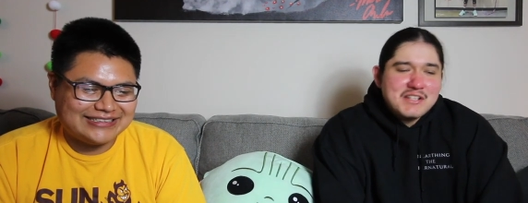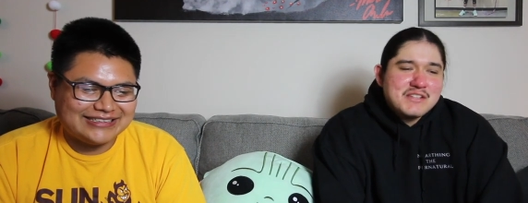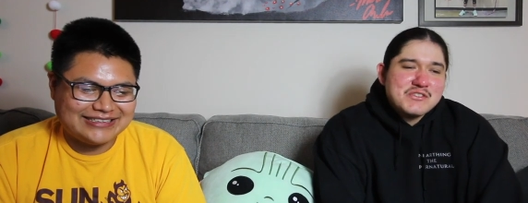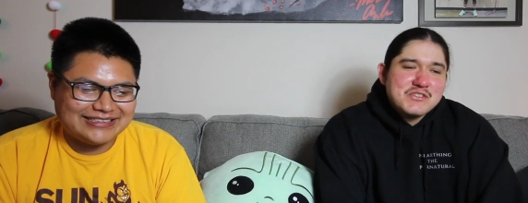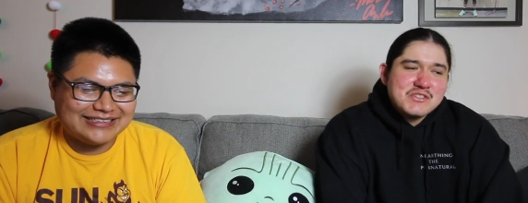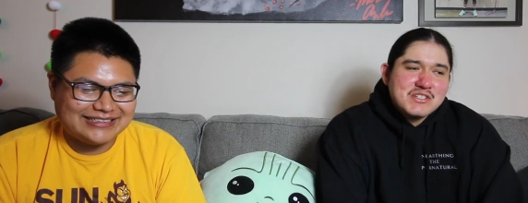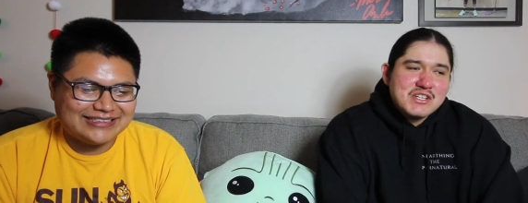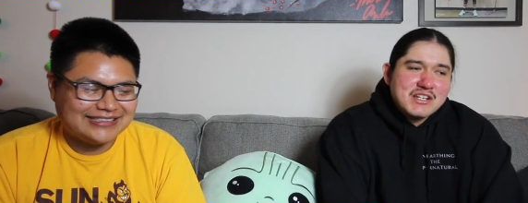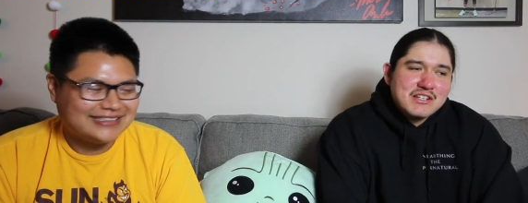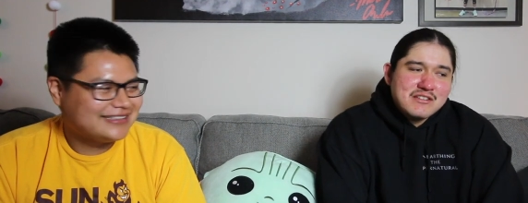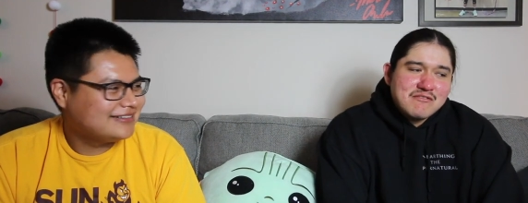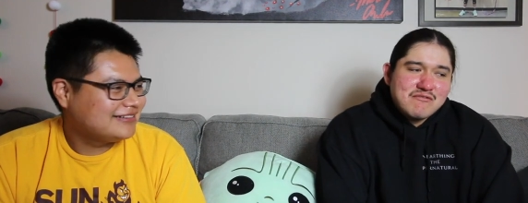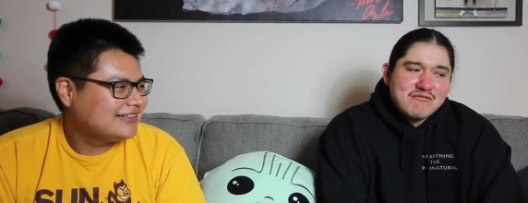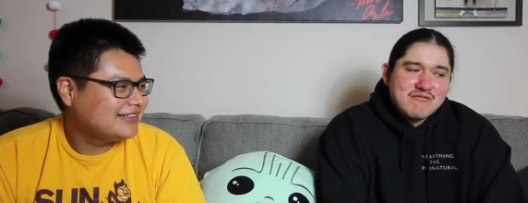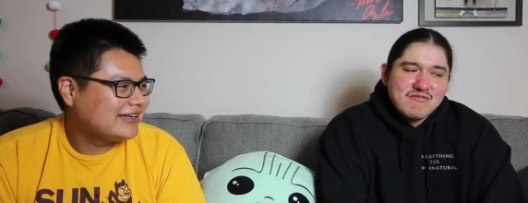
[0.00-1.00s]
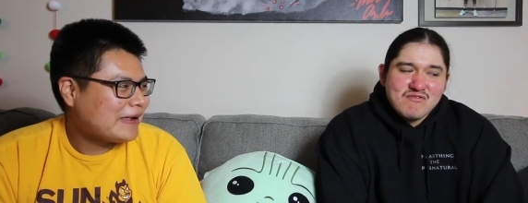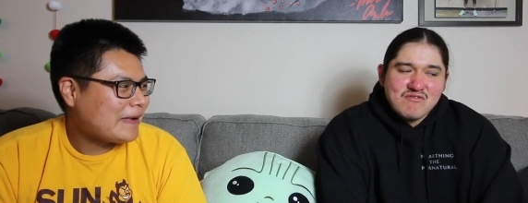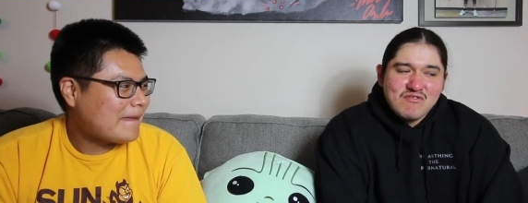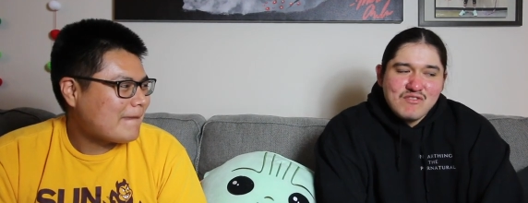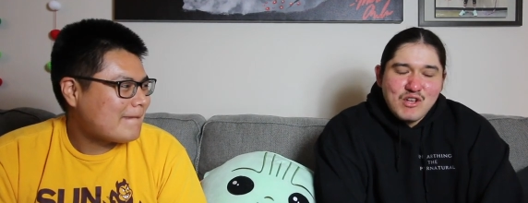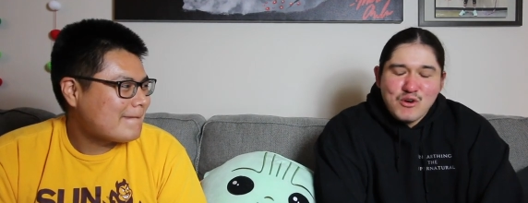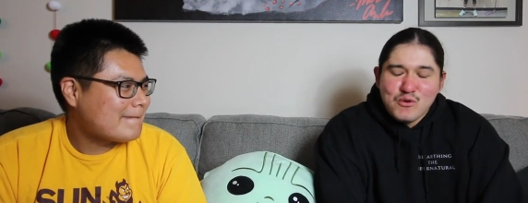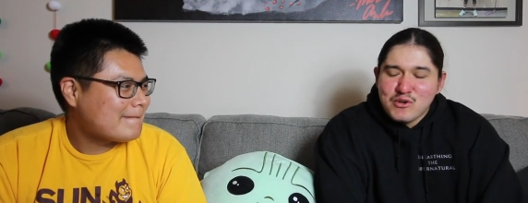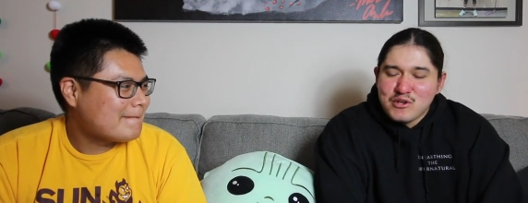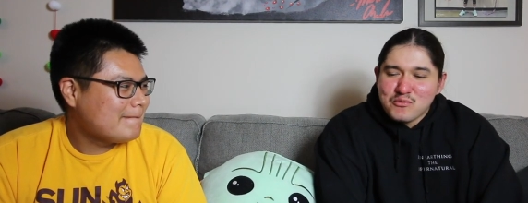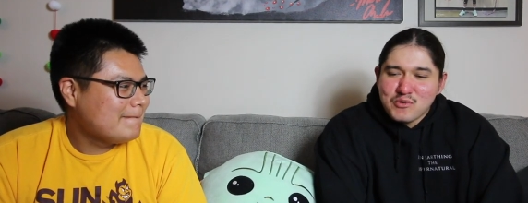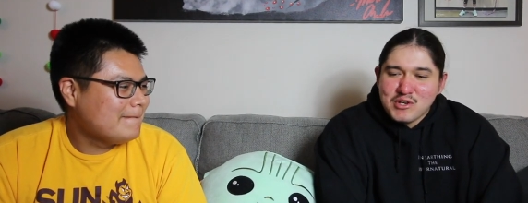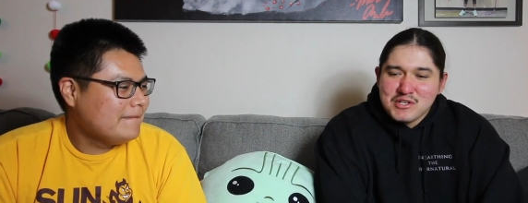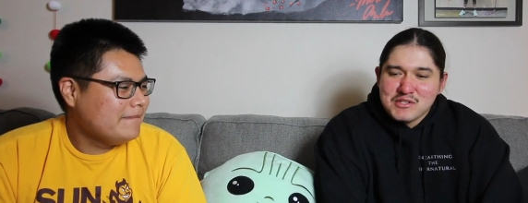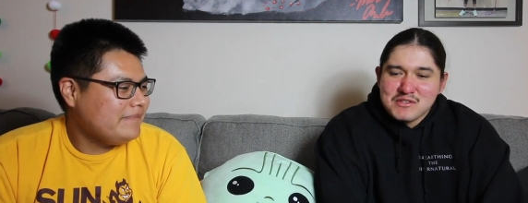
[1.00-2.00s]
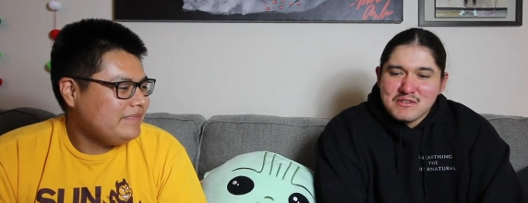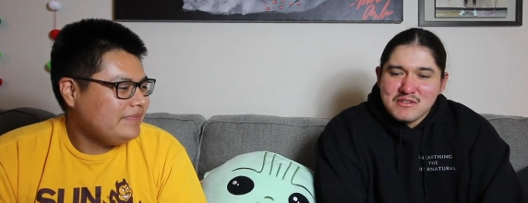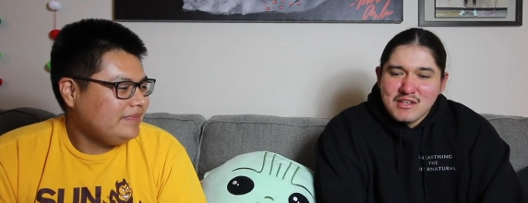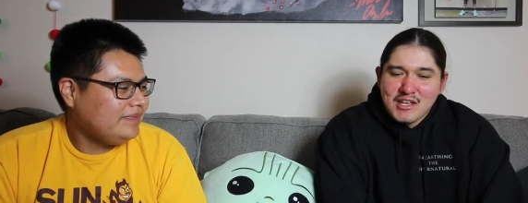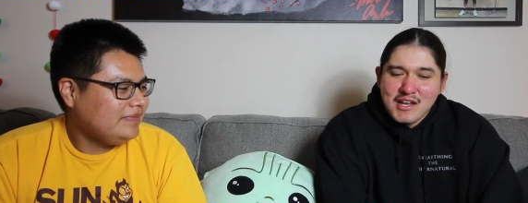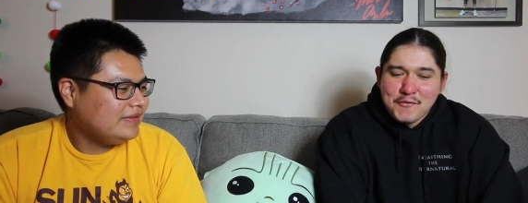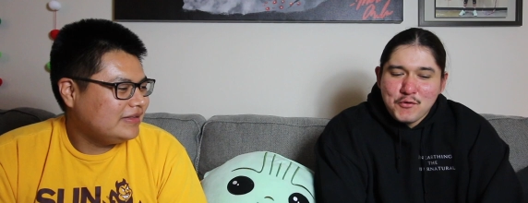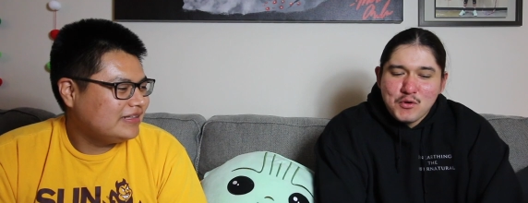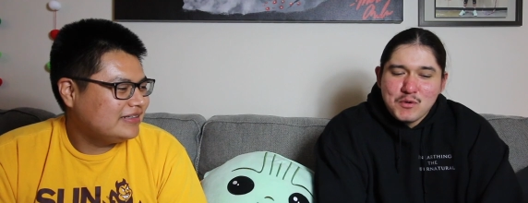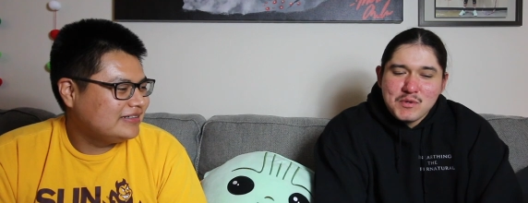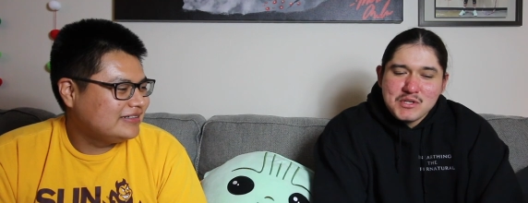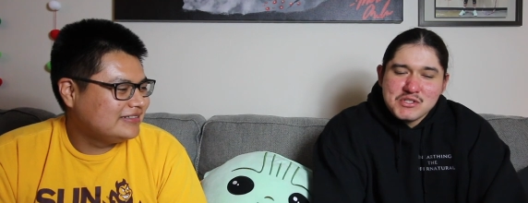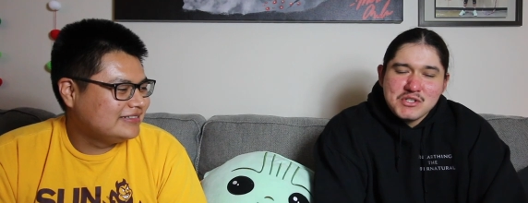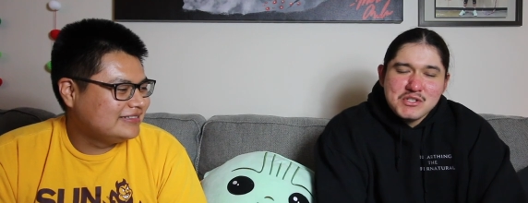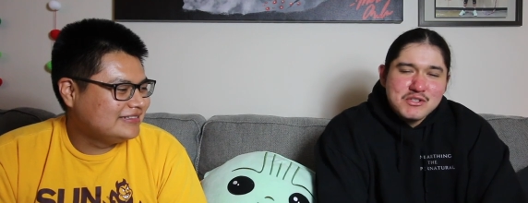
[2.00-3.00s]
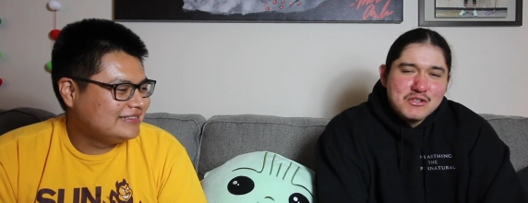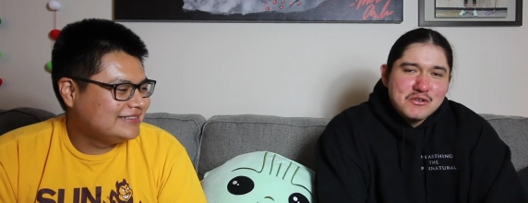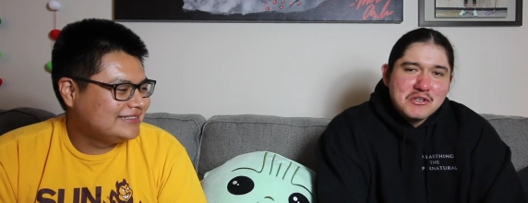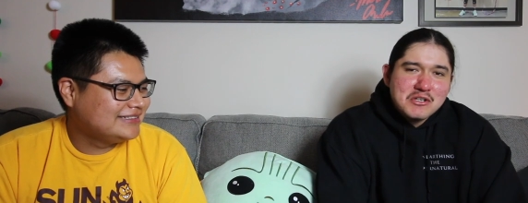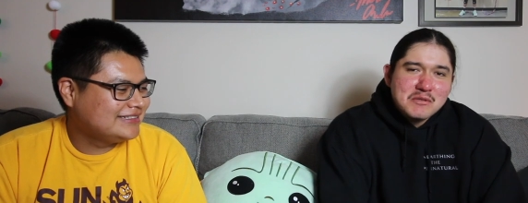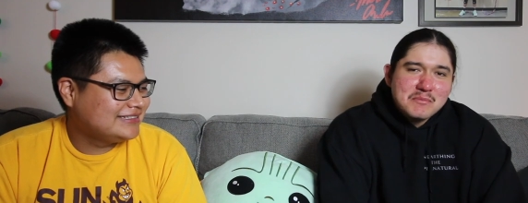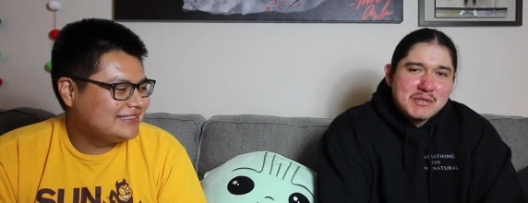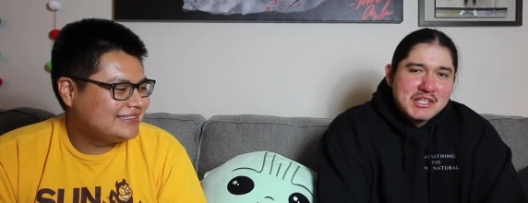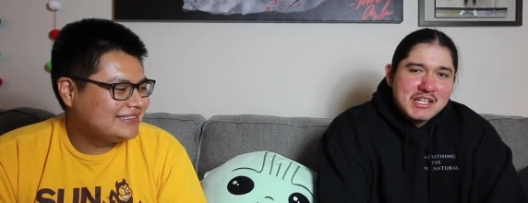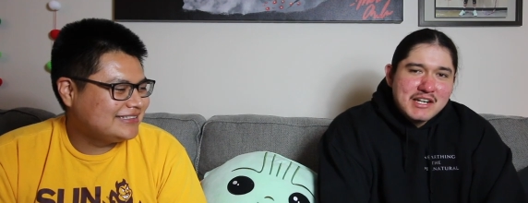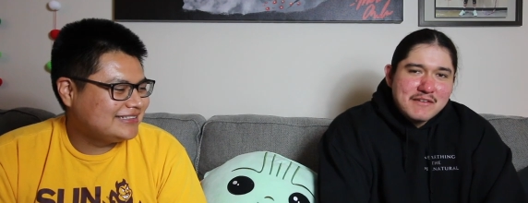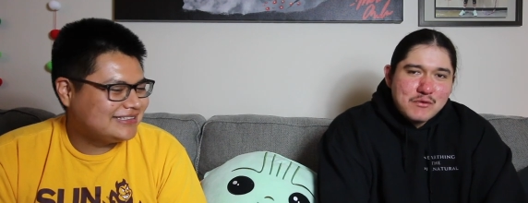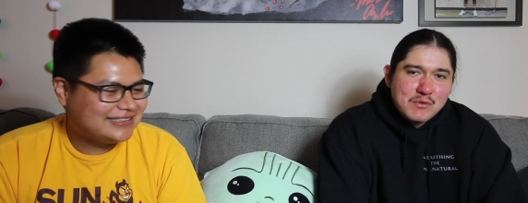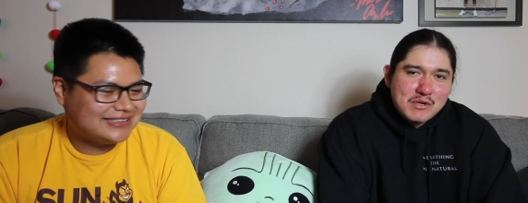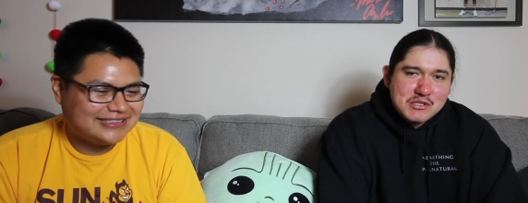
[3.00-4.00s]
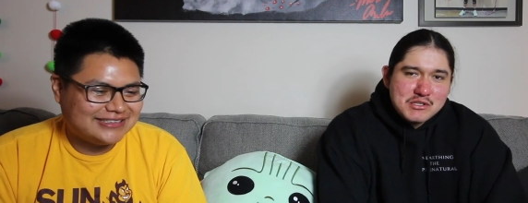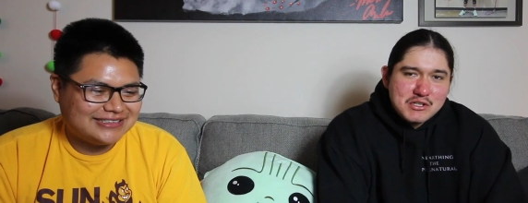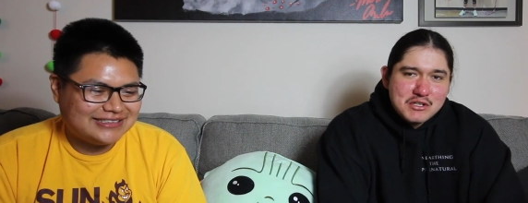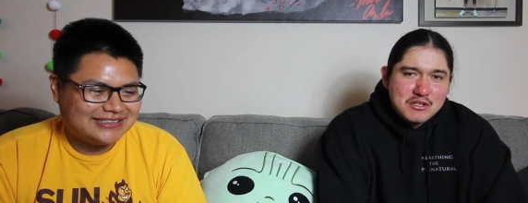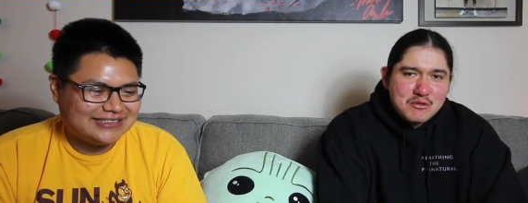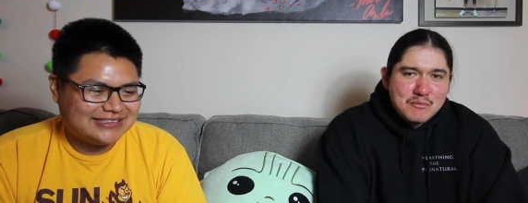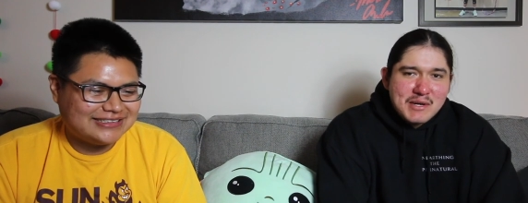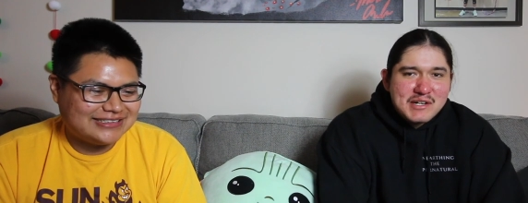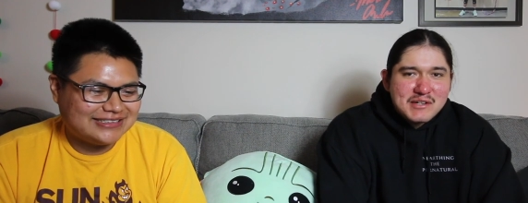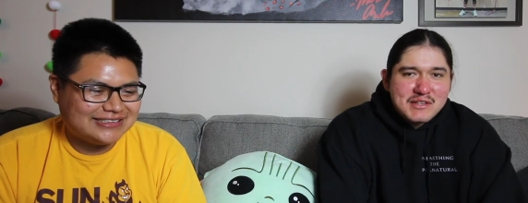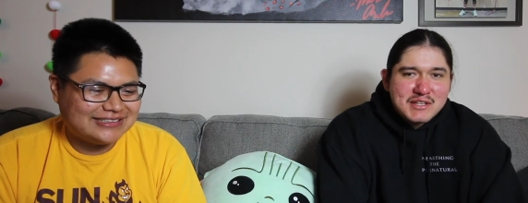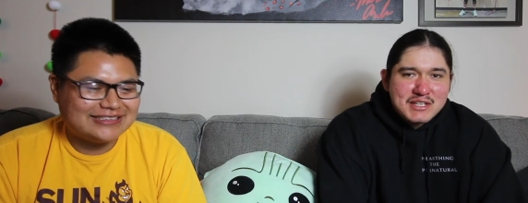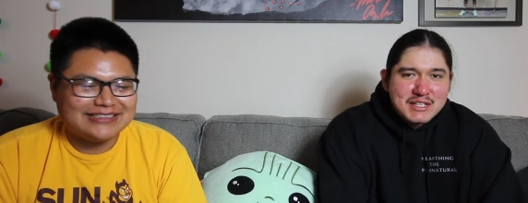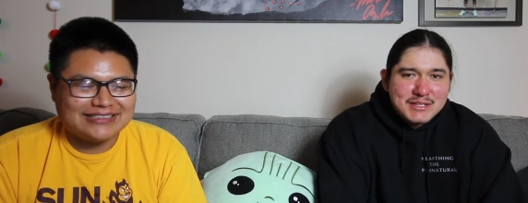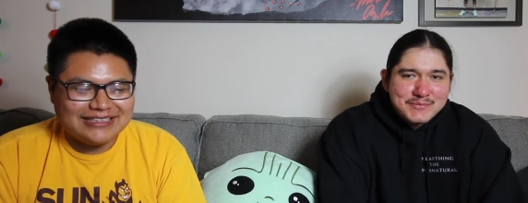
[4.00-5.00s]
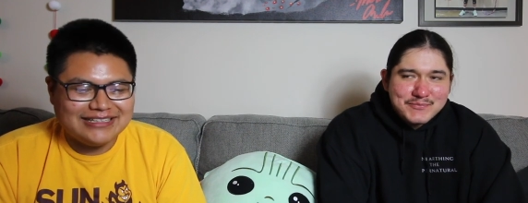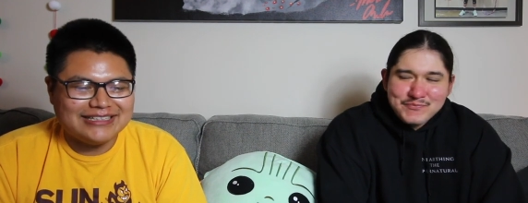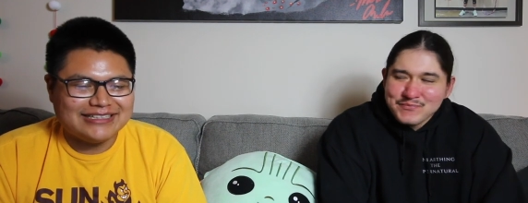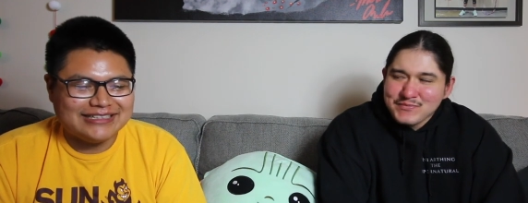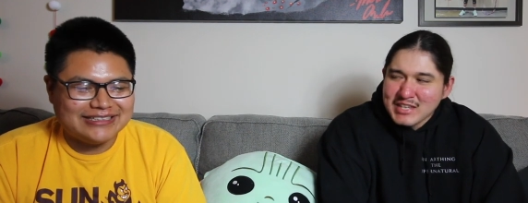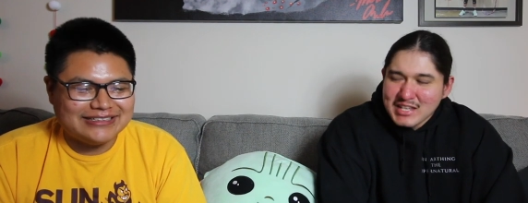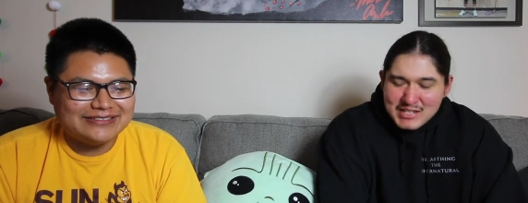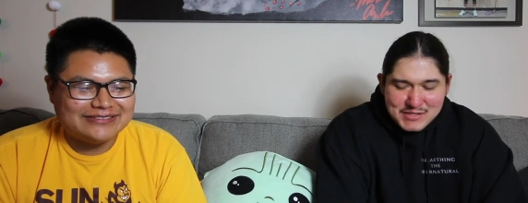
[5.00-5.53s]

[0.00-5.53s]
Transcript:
Speaker 1: It's just like no one want everyone wants you to do good, but they never want you to do better than them. Yeah.